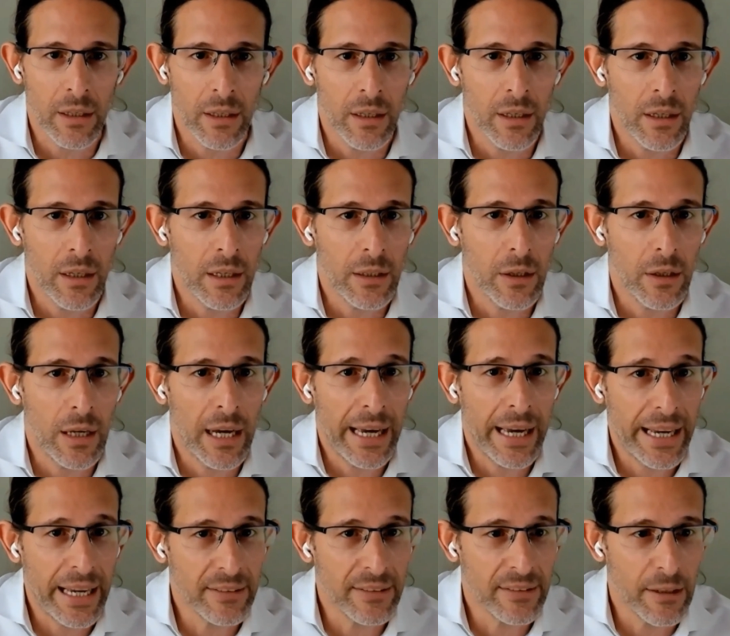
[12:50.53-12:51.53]
against
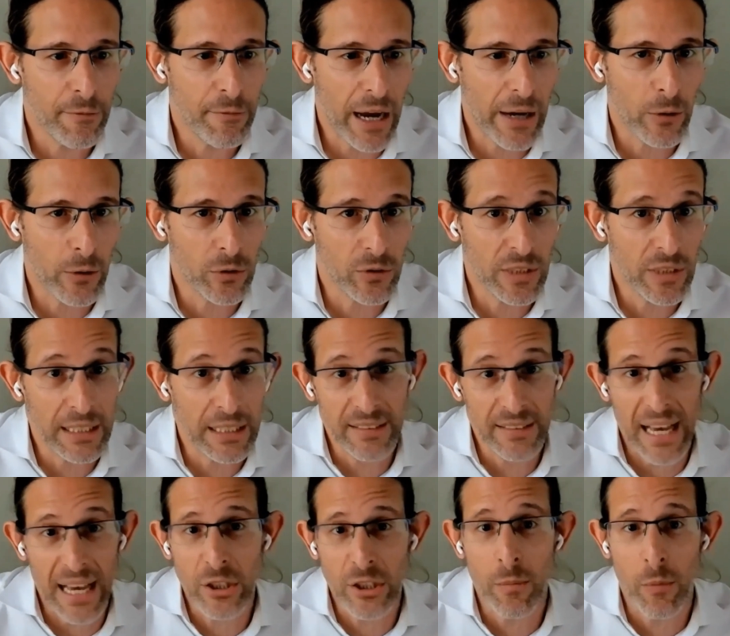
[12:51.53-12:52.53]
the virus that is
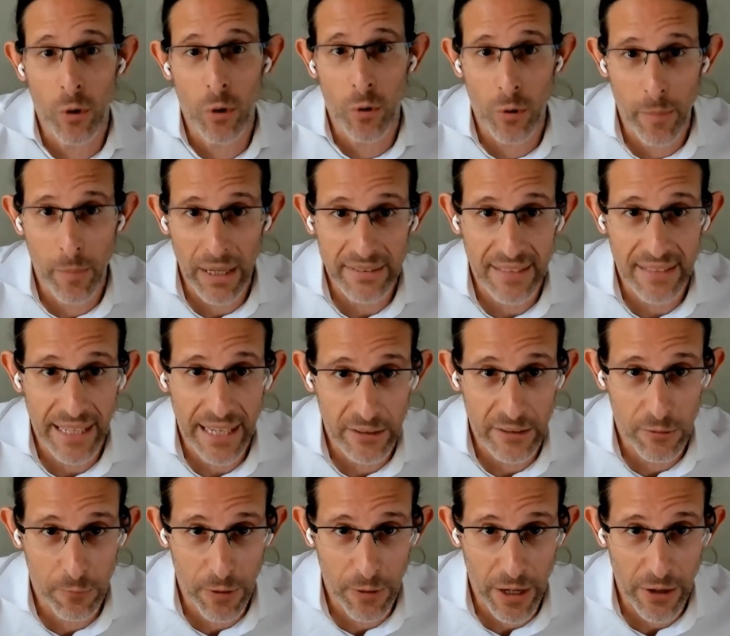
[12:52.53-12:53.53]
actually more robust
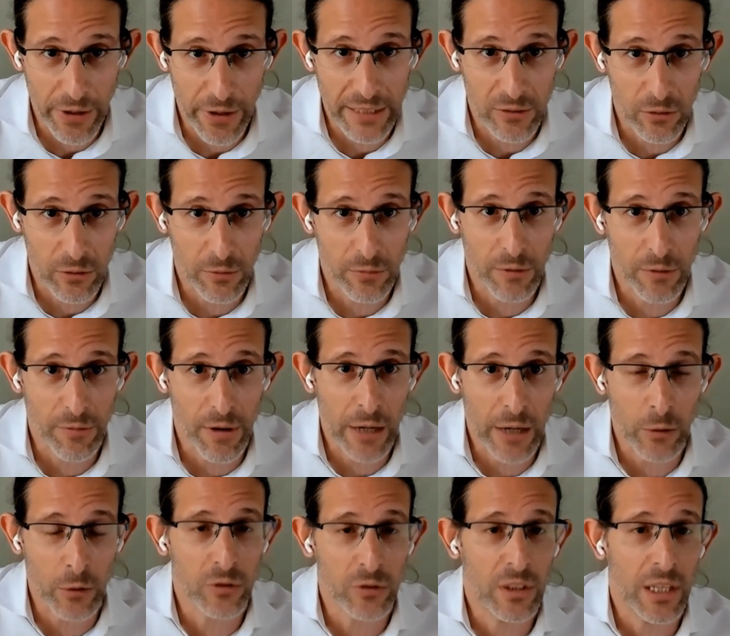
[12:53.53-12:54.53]
against variants of the
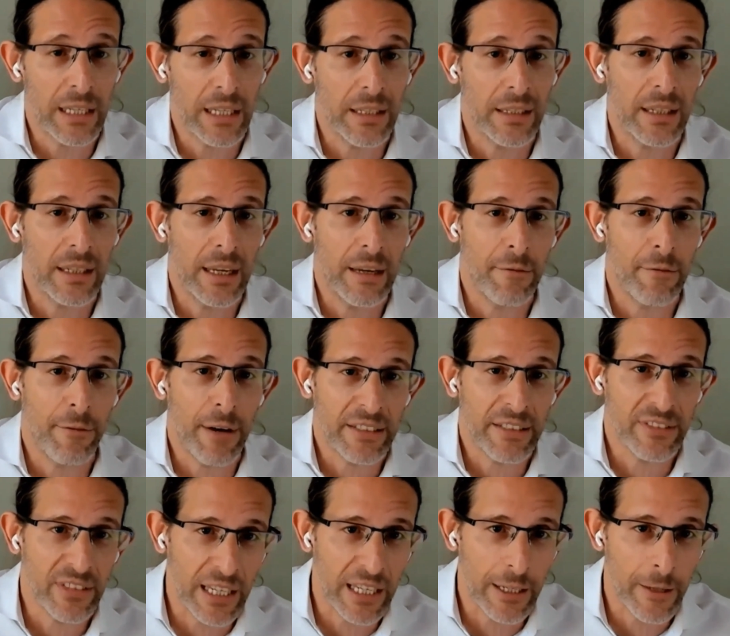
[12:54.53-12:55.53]
virus than the
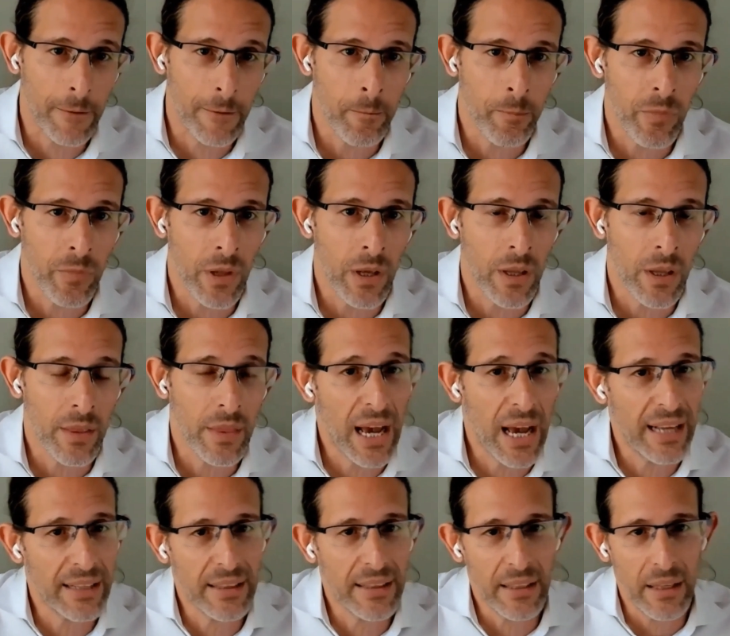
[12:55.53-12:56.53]
vaccine,
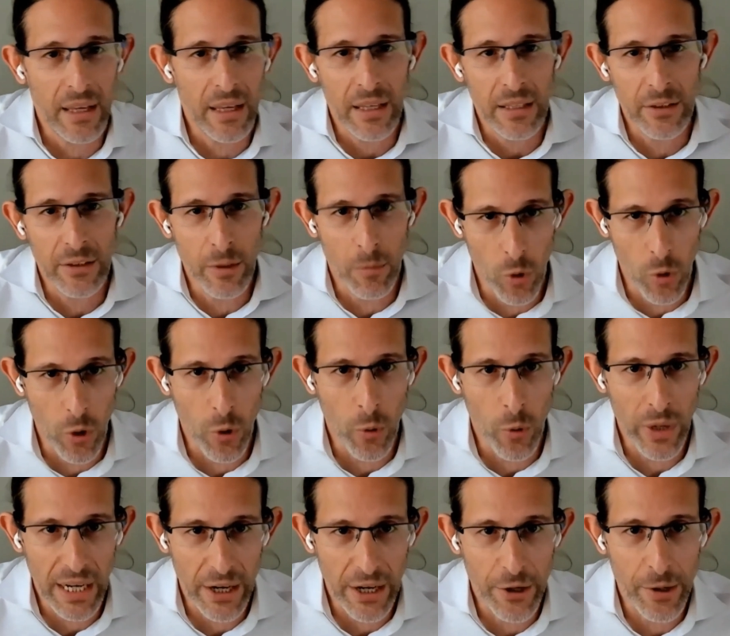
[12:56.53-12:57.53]
that the more
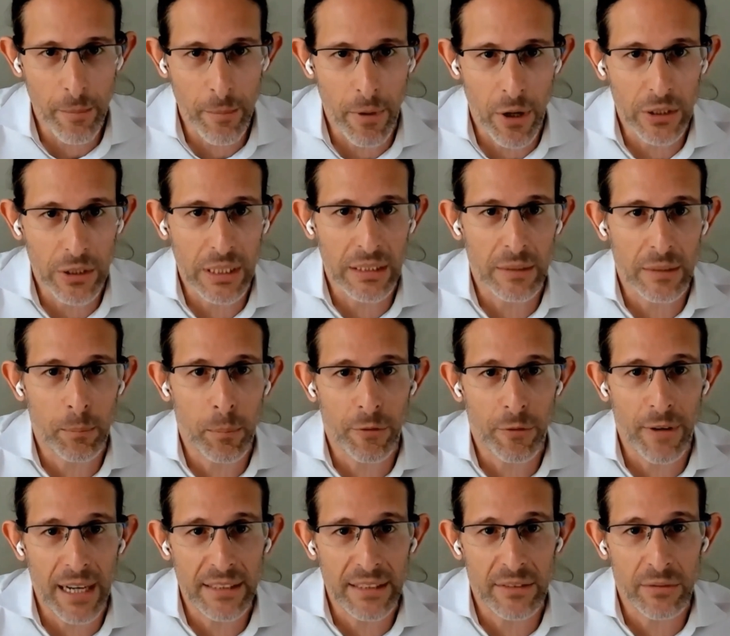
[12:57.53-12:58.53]
we learn about it
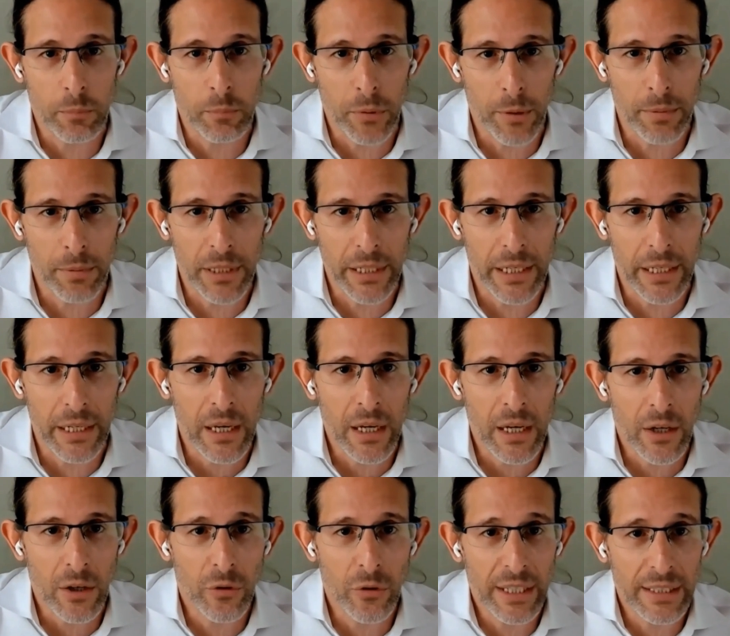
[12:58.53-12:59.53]
provides probably
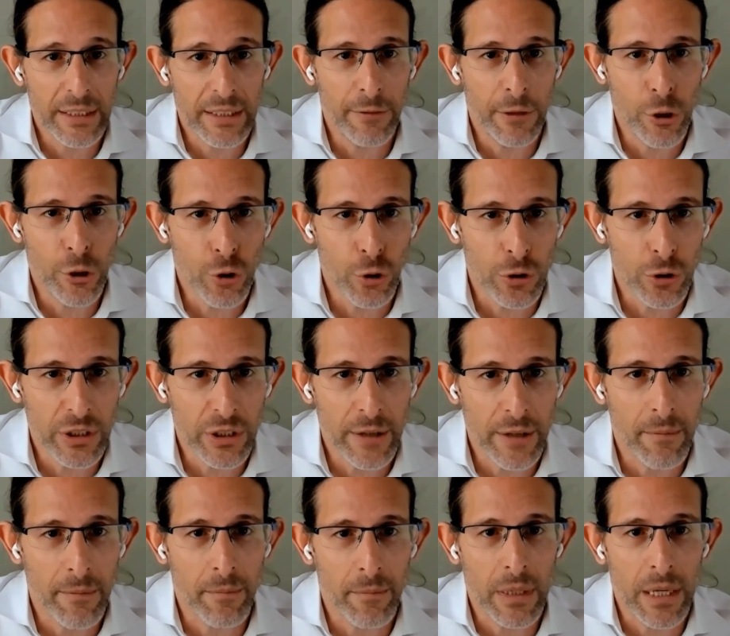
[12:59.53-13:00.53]
relatively
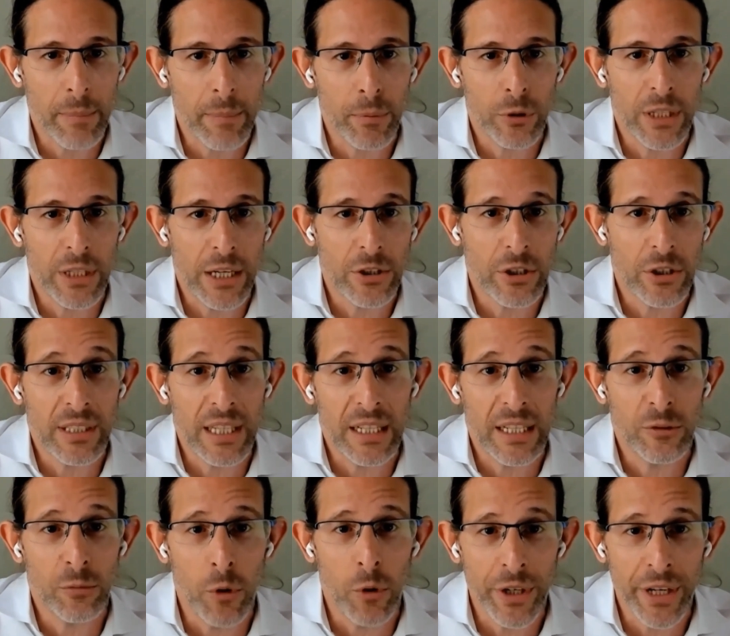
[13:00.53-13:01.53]
short-term protection that
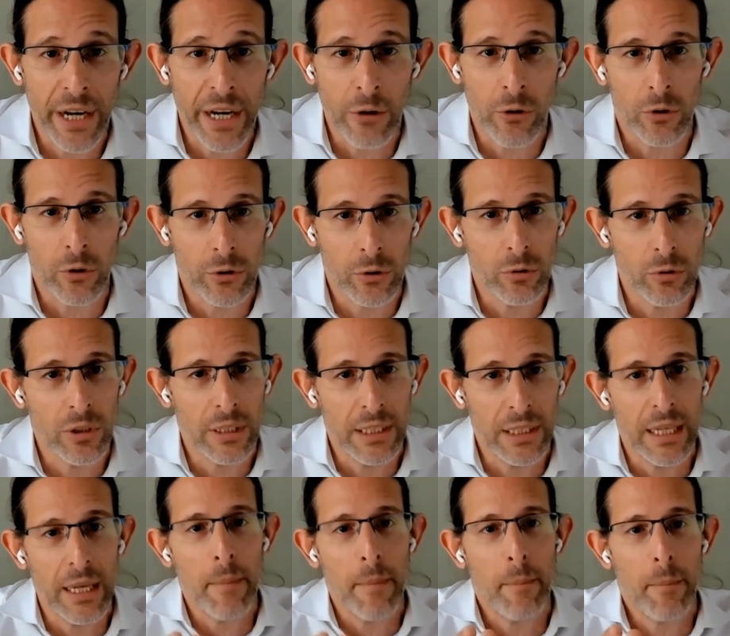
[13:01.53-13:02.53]
is more narrow to
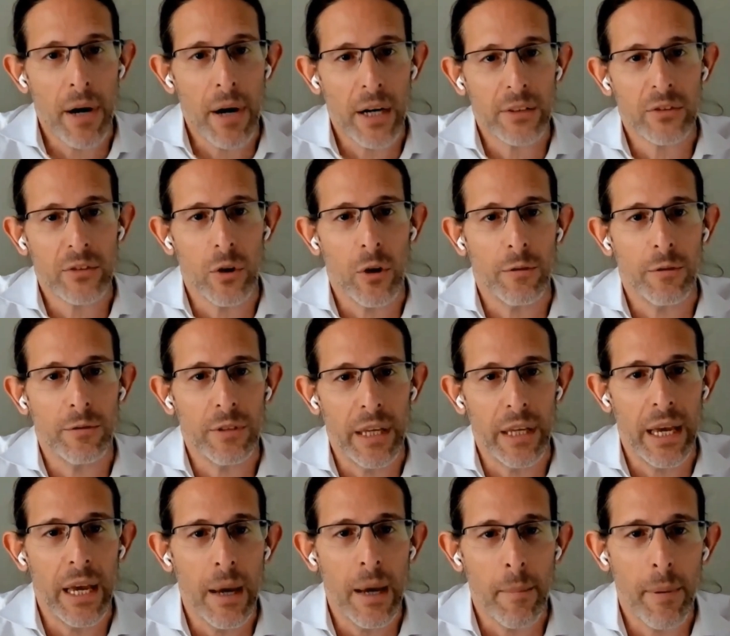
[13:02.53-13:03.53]
the part of
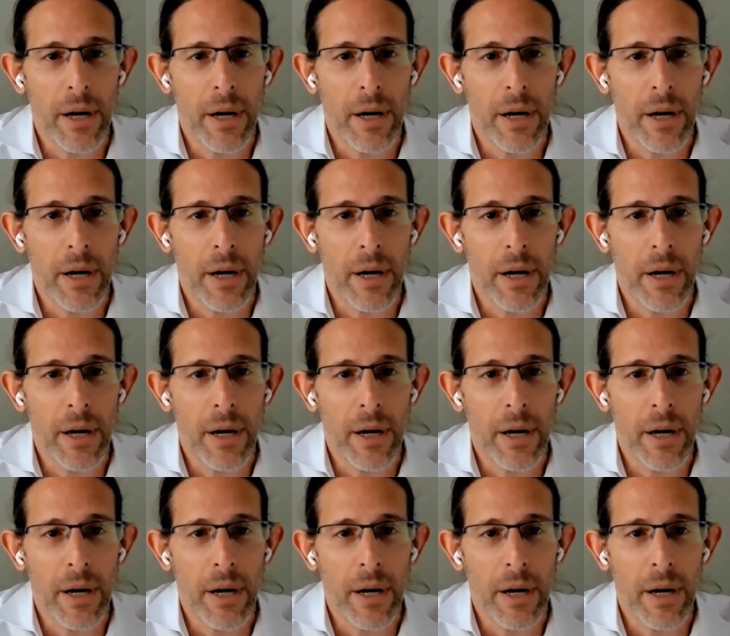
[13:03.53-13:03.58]
the